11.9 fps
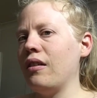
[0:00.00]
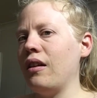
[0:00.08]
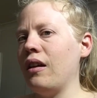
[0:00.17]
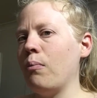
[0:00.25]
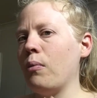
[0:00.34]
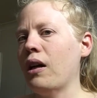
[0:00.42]

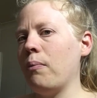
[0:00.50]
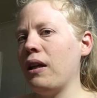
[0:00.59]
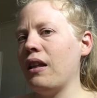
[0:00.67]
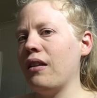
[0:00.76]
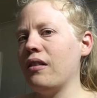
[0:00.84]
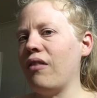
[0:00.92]
it might be
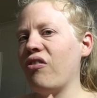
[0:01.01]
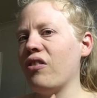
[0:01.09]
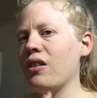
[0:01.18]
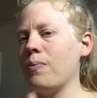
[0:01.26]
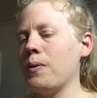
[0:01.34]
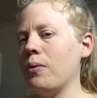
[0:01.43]
the
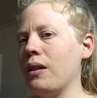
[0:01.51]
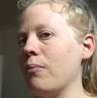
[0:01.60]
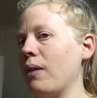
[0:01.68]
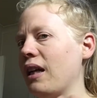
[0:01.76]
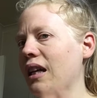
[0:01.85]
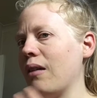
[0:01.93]
difference between
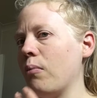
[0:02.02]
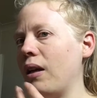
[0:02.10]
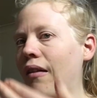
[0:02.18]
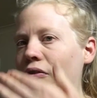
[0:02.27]
making me